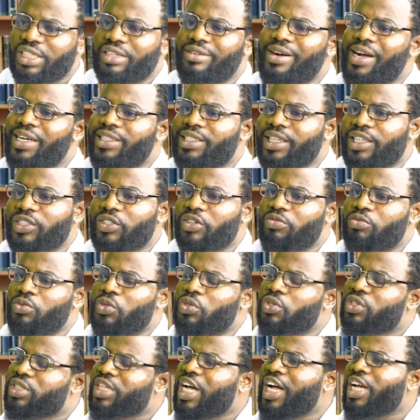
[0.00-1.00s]
writers of
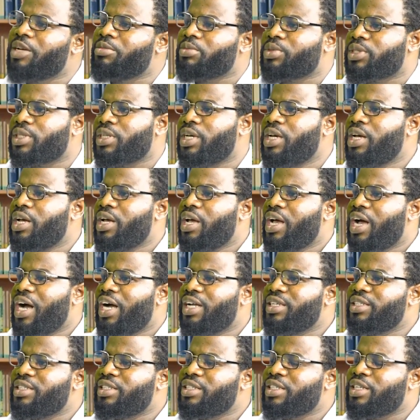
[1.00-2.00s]
those times.
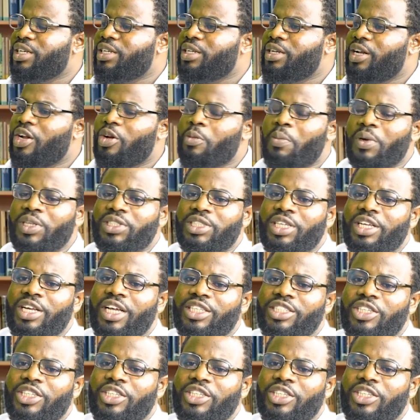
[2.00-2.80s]
And Leopold Sedar